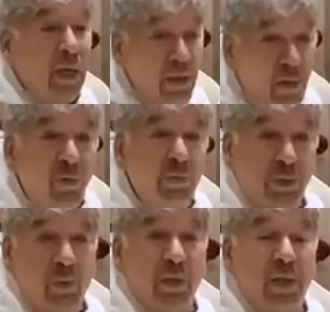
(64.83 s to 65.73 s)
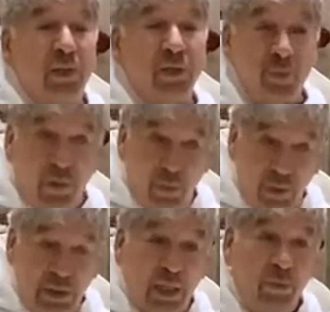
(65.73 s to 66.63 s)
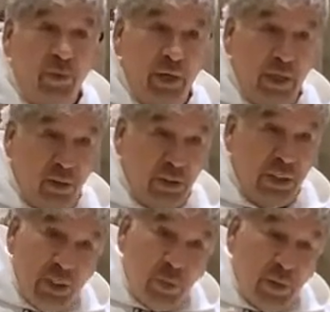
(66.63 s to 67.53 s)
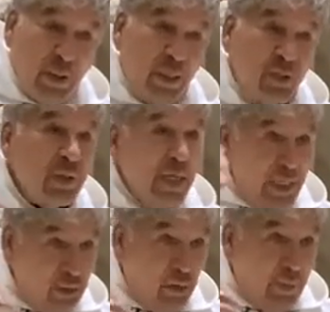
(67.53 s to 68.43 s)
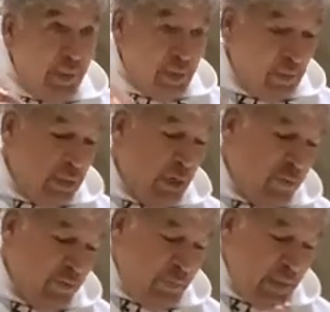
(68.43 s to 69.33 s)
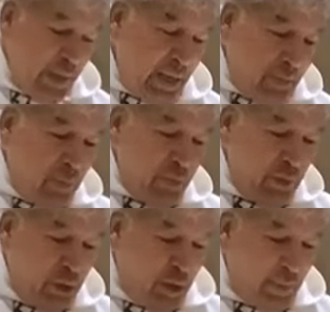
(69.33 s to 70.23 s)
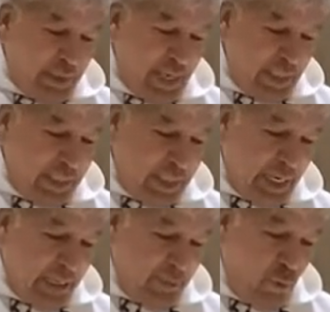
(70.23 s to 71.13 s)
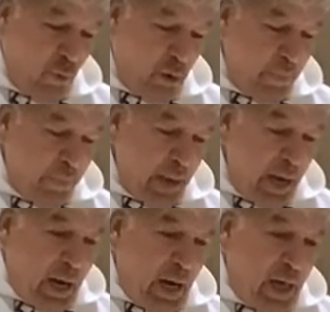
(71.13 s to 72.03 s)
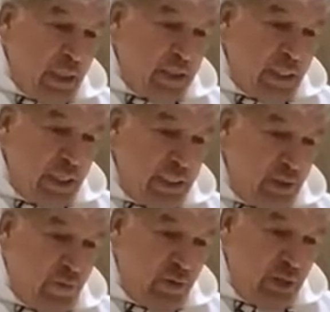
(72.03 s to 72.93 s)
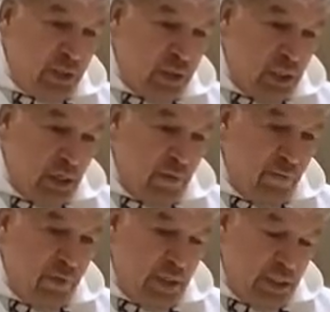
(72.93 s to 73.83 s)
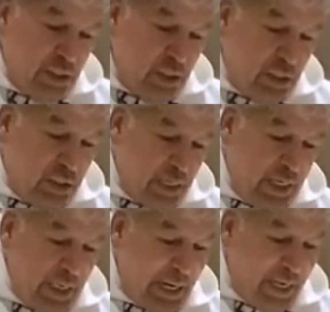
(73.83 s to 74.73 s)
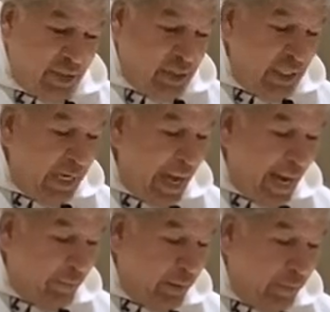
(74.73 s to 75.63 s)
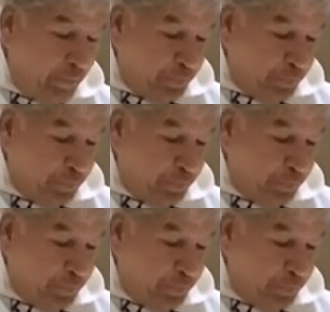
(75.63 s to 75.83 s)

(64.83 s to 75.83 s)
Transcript: The groom is with us. We're celebrating because he's with us, talking about himself. We'll talk about that in a second more. Today is the feast of Saint Anthony Abbott.